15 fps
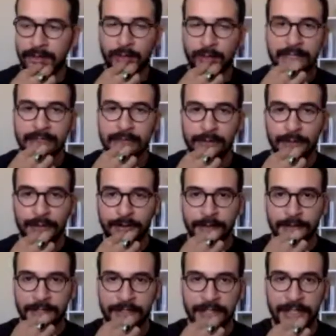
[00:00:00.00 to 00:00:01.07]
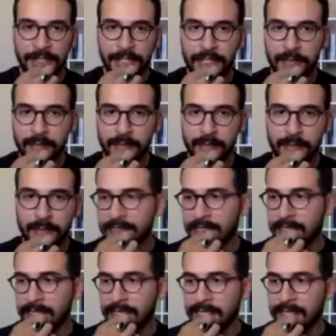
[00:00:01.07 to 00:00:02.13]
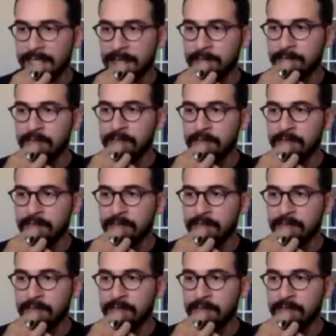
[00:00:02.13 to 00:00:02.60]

open the floor for discussion, but um,